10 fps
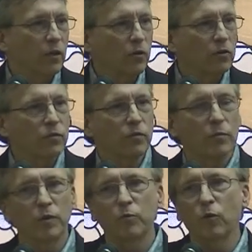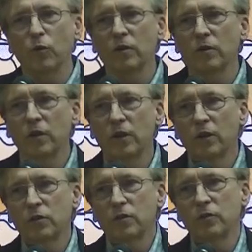goes from the port
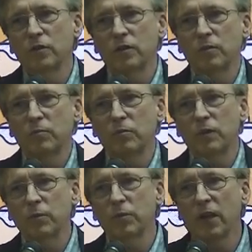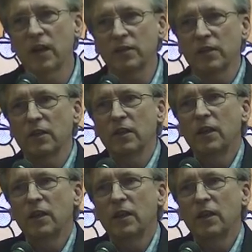to the plaza,